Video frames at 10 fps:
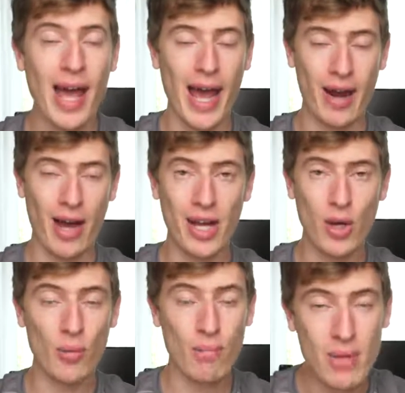And I
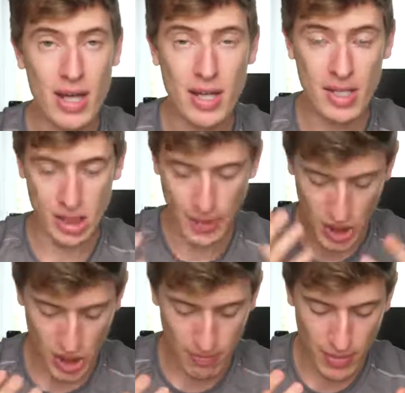know me,
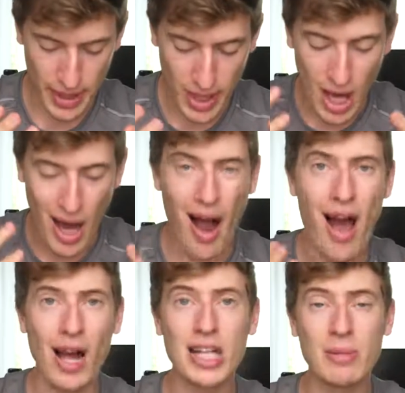especially me,
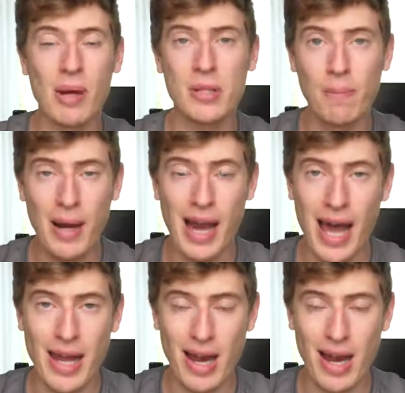I like to be able to plan.